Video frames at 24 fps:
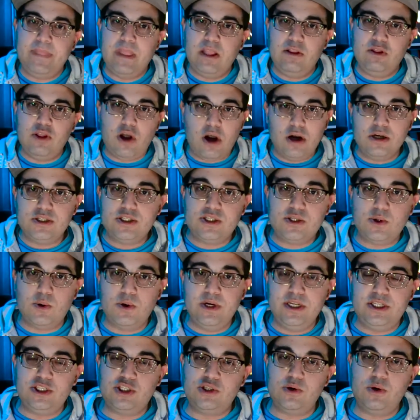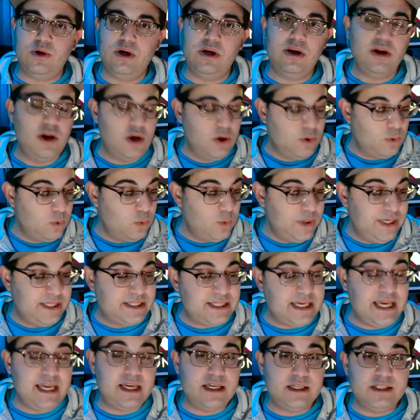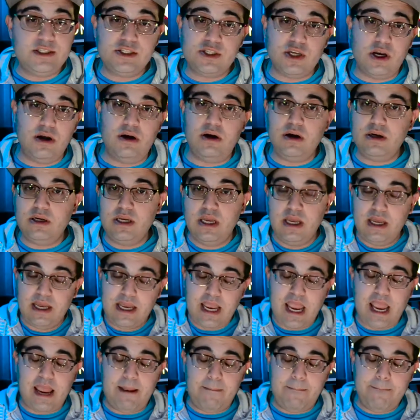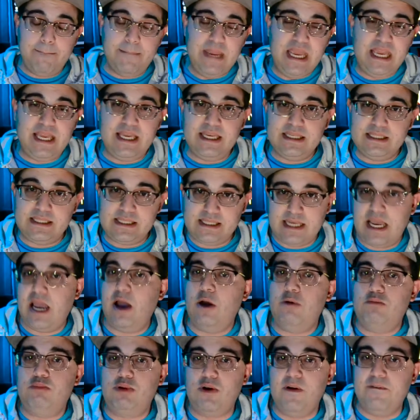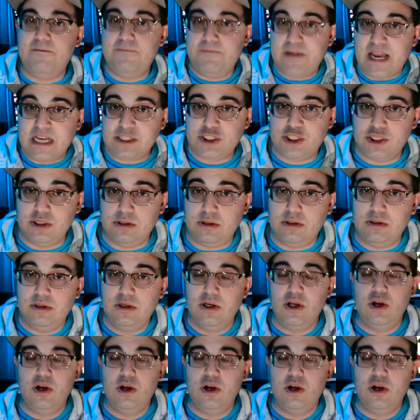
Long story short, we take a song and make it sound professional.